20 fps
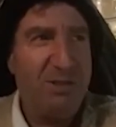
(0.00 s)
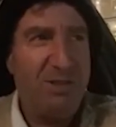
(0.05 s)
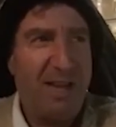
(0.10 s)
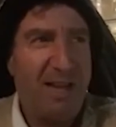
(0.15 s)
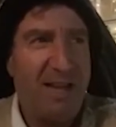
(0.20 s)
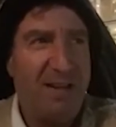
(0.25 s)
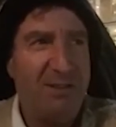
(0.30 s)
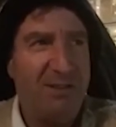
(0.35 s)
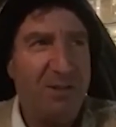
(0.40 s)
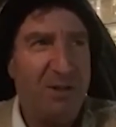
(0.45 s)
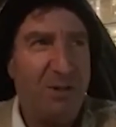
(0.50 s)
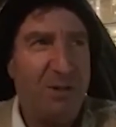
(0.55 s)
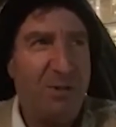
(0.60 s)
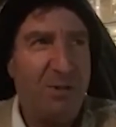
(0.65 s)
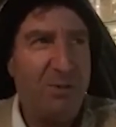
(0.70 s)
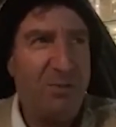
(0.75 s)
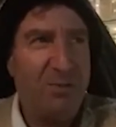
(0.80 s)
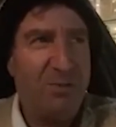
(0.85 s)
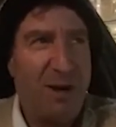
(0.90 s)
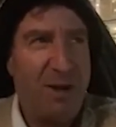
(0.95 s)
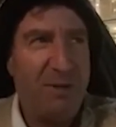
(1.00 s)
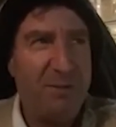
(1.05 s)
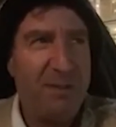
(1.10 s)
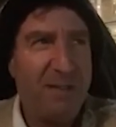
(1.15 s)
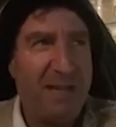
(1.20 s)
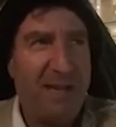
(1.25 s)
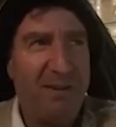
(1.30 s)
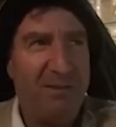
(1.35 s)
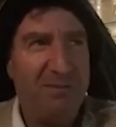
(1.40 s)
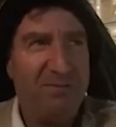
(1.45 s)
I don't know, probably
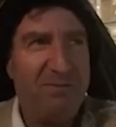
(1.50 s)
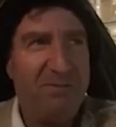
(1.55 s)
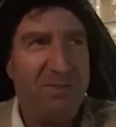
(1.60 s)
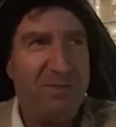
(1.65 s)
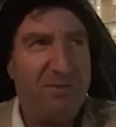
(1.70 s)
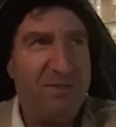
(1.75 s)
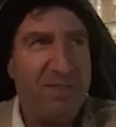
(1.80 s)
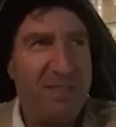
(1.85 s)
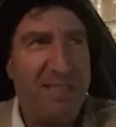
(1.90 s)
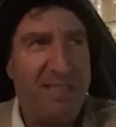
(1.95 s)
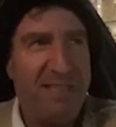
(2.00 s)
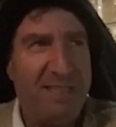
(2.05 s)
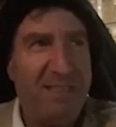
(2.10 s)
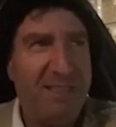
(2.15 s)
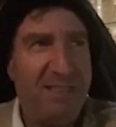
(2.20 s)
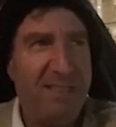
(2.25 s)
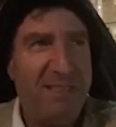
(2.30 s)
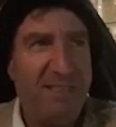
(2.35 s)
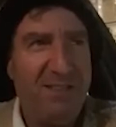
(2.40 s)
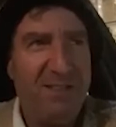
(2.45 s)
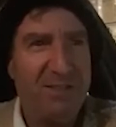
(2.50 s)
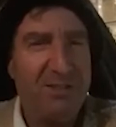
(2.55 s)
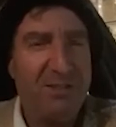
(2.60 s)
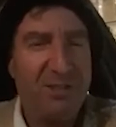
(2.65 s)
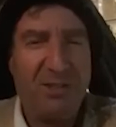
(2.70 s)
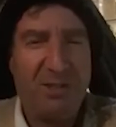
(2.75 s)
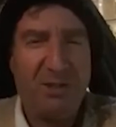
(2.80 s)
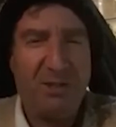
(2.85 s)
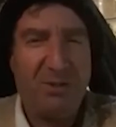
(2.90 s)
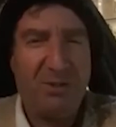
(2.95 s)
like 15 years
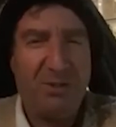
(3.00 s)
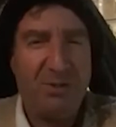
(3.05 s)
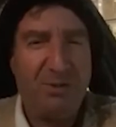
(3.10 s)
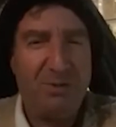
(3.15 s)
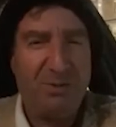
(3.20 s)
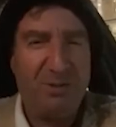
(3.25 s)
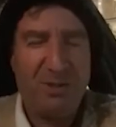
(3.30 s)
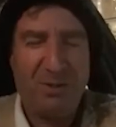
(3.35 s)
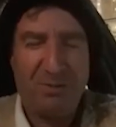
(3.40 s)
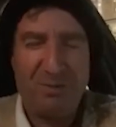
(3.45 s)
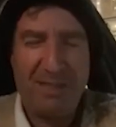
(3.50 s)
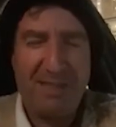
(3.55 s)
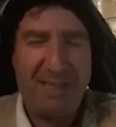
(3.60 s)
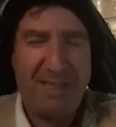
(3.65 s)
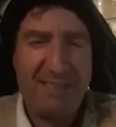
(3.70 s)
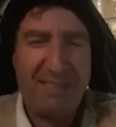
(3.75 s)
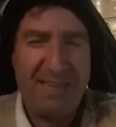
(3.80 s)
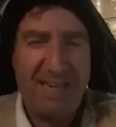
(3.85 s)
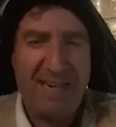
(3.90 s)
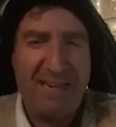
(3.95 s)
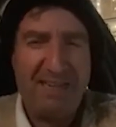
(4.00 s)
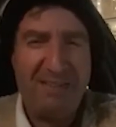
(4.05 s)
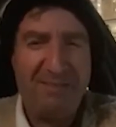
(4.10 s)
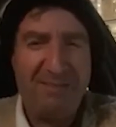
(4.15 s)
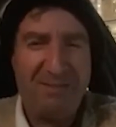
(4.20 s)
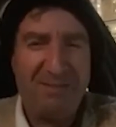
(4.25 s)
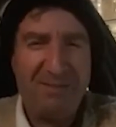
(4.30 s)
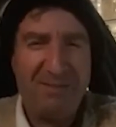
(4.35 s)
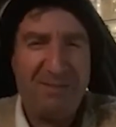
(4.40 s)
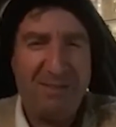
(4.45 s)
ago, something like that.
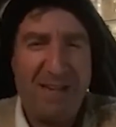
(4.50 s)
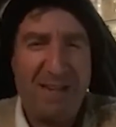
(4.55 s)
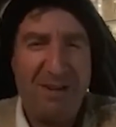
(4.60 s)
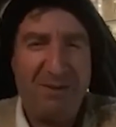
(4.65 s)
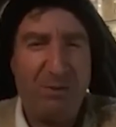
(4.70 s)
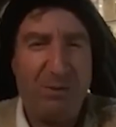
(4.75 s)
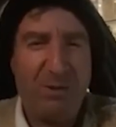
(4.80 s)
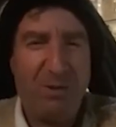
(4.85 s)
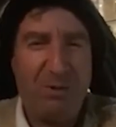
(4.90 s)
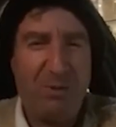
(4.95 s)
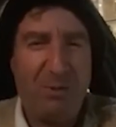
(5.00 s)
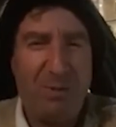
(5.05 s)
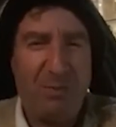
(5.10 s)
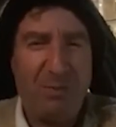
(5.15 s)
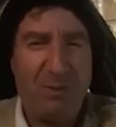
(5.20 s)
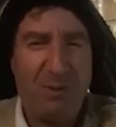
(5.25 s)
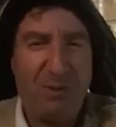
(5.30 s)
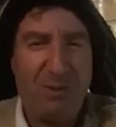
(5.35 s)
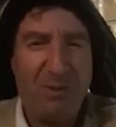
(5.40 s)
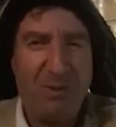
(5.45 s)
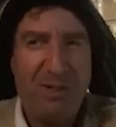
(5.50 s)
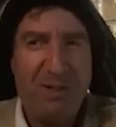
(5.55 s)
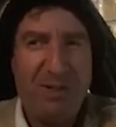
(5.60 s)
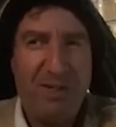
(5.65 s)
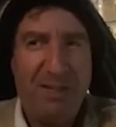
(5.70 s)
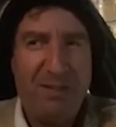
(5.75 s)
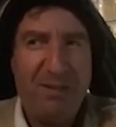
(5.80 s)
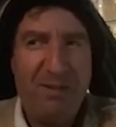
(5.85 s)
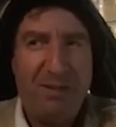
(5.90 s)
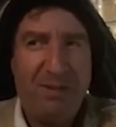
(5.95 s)
I don't really remember.
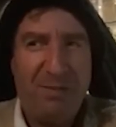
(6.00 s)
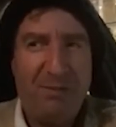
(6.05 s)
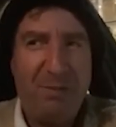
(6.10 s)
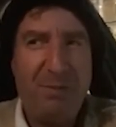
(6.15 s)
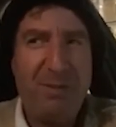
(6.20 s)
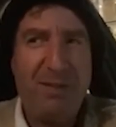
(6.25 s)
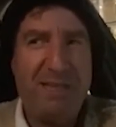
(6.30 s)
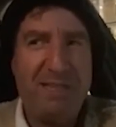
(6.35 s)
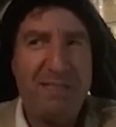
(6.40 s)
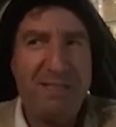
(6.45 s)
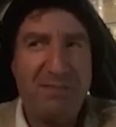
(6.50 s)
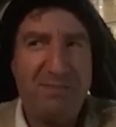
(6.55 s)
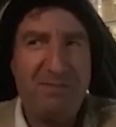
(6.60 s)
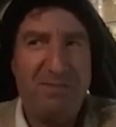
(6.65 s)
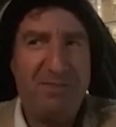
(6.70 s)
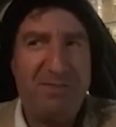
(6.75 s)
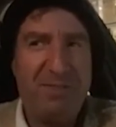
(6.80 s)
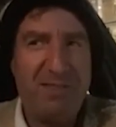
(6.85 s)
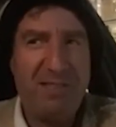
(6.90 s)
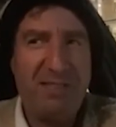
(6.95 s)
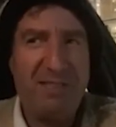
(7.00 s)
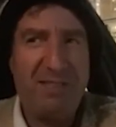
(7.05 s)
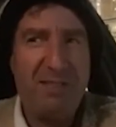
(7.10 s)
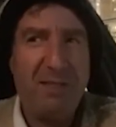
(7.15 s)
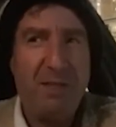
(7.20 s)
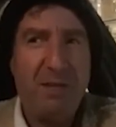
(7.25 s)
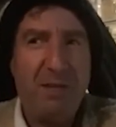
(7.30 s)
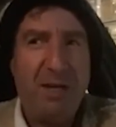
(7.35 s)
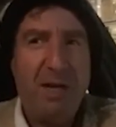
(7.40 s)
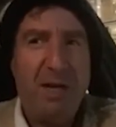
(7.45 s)
Maybe less than 15.
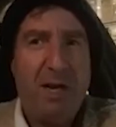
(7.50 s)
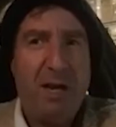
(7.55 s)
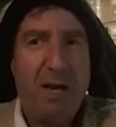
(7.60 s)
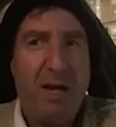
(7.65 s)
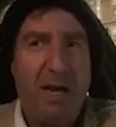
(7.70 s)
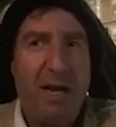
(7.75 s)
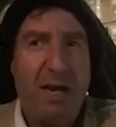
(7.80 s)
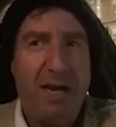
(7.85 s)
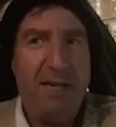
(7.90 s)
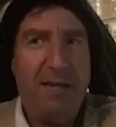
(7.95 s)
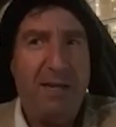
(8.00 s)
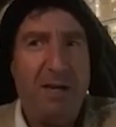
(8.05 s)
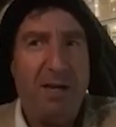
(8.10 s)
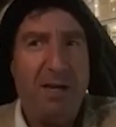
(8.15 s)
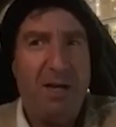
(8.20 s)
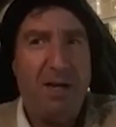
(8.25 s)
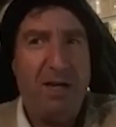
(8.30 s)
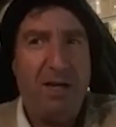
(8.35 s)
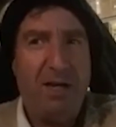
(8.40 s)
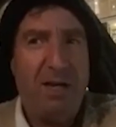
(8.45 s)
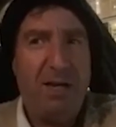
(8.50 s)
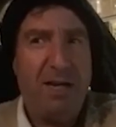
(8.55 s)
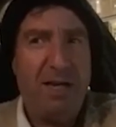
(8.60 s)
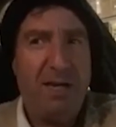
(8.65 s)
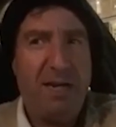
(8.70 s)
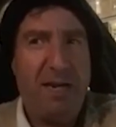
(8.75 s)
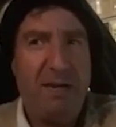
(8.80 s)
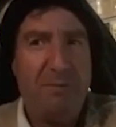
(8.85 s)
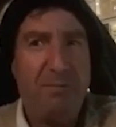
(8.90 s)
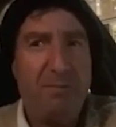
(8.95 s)
I
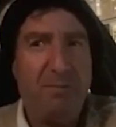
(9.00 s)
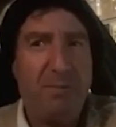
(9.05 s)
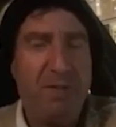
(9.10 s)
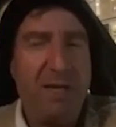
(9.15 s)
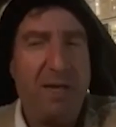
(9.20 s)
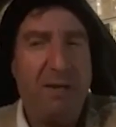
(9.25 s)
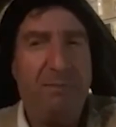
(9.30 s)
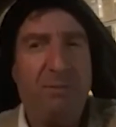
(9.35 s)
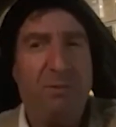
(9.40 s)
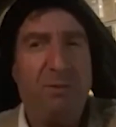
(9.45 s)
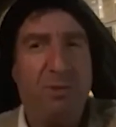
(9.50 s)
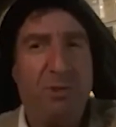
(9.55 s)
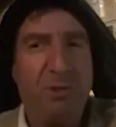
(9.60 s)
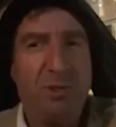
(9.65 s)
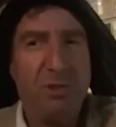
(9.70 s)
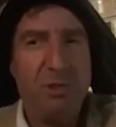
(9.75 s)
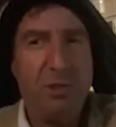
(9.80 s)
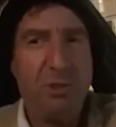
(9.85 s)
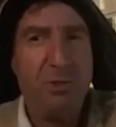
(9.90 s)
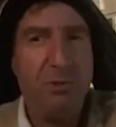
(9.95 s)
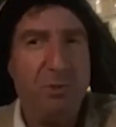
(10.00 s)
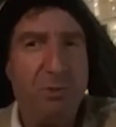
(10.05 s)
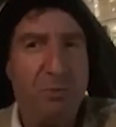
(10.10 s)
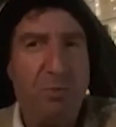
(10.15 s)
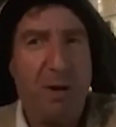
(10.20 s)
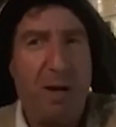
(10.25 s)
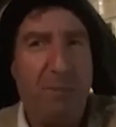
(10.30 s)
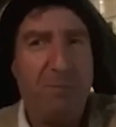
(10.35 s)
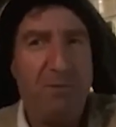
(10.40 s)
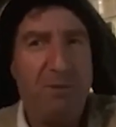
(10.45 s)
became a huge
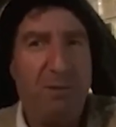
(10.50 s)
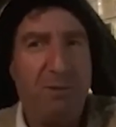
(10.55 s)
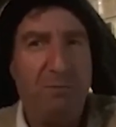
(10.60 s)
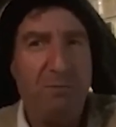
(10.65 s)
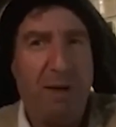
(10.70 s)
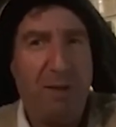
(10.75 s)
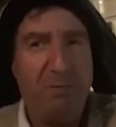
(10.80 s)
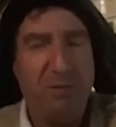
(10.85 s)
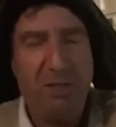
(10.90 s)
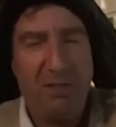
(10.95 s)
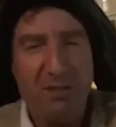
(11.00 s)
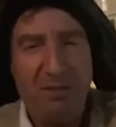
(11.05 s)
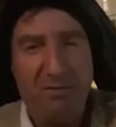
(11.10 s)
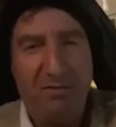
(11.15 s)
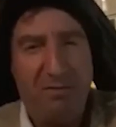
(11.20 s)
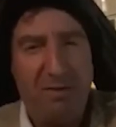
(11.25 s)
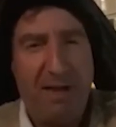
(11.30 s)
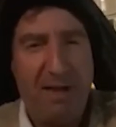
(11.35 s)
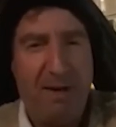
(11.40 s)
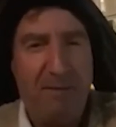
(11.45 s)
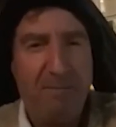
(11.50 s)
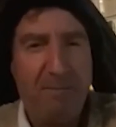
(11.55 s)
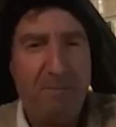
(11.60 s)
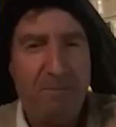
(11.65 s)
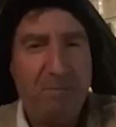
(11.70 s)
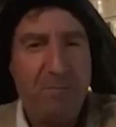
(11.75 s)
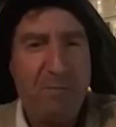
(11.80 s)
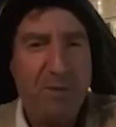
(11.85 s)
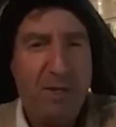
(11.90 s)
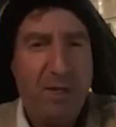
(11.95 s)
Bob Dylan fan
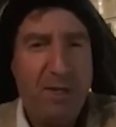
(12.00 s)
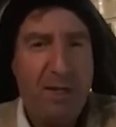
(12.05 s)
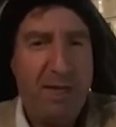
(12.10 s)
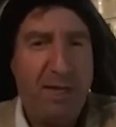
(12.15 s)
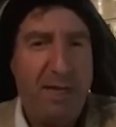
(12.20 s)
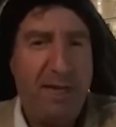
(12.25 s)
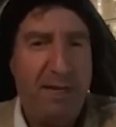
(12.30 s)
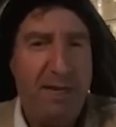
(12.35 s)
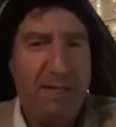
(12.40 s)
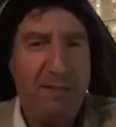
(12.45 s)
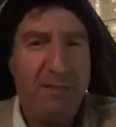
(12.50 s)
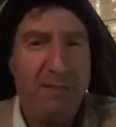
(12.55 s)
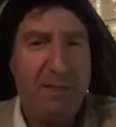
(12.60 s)
and